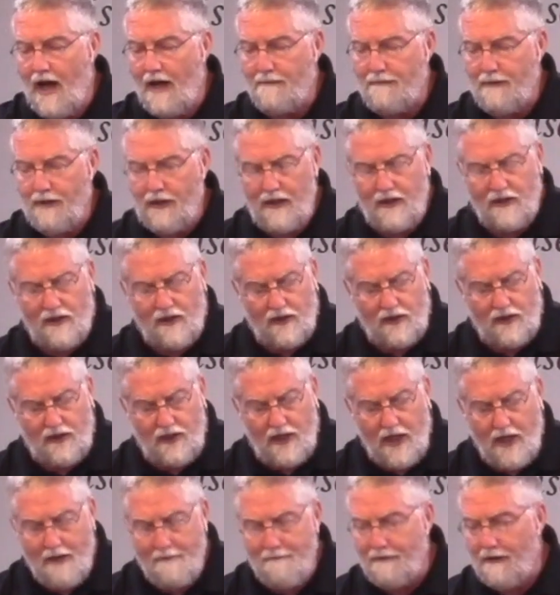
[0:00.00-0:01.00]
but it's
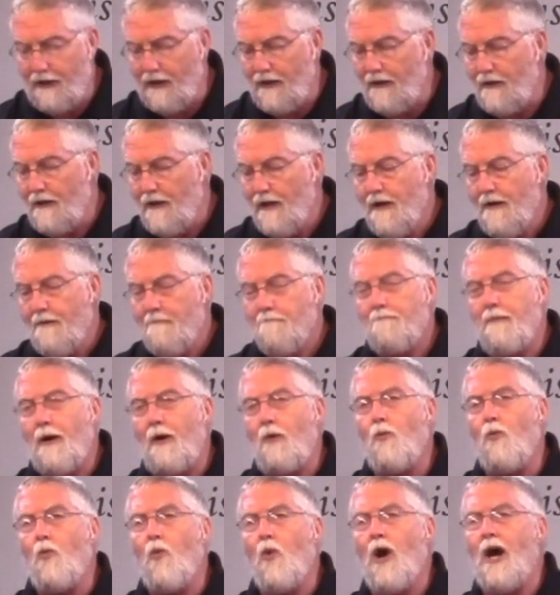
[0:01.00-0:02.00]
deepened by
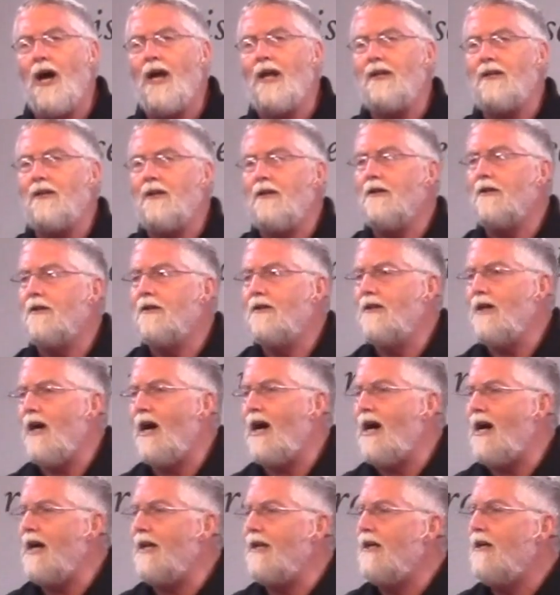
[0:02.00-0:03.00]
what
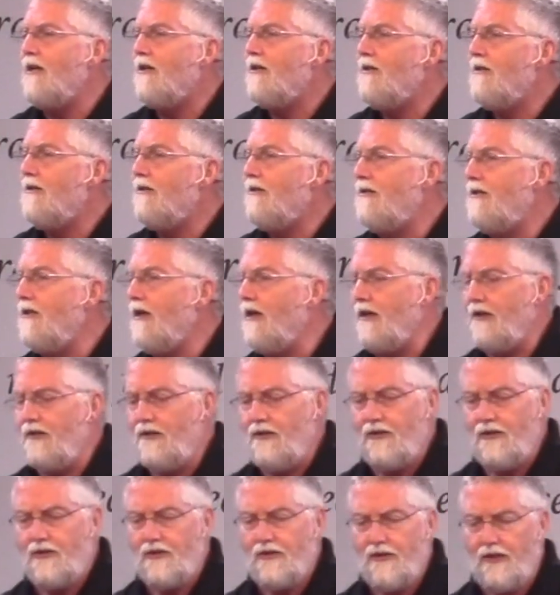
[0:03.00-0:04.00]
God
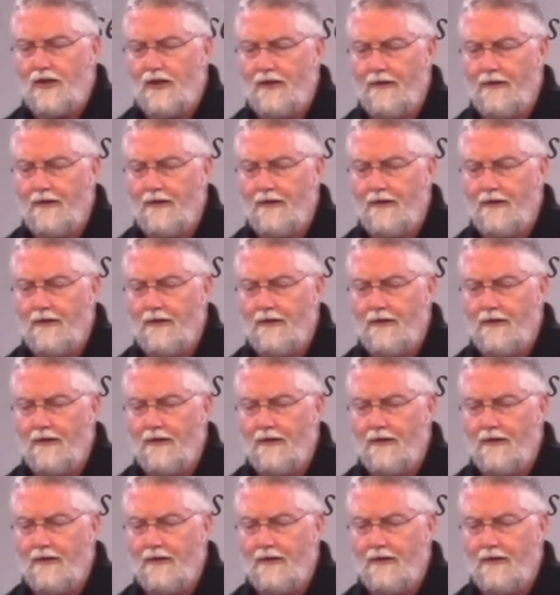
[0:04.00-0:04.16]
does.